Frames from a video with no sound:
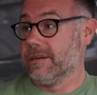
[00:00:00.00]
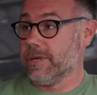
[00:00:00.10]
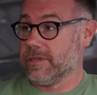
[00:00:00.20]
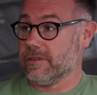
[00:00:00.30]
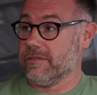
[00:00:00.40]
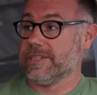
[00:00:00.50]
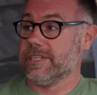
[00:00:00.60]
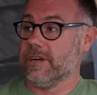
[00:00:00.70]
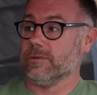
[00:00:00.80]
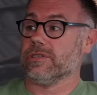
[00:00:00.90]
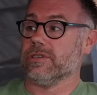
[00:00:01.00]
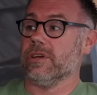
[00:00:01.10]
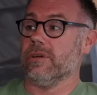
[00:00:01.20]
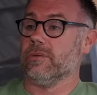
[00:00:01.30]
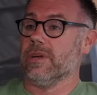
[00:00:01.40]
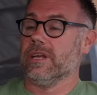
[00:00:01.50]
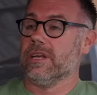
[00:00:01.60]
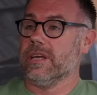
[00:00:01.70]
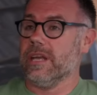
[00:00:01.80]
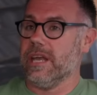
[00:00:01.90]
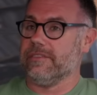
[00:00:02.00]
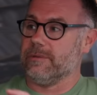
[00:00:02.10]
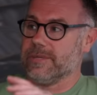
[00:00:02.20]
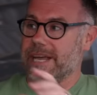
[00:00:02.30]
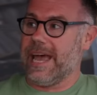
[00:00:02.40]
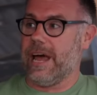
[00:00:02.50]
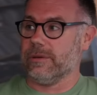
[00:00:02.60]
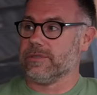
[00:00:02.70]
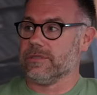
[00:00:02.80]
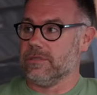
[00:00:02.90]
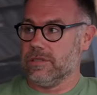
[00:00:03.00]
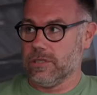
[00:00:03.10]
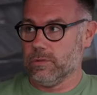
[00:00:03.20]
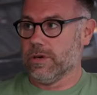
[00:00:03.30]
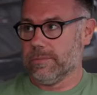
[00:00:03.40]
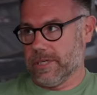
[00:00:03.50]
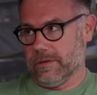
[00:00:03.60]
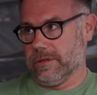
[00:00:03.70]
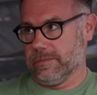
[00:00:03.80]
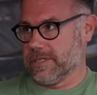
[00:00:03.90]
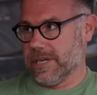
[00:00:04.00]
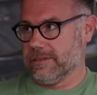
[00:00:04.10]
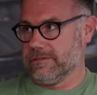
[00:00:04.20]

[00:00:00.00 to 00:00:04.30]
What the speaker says: Because obviously those two, if it was a house, you wouldn't be doing them yourself.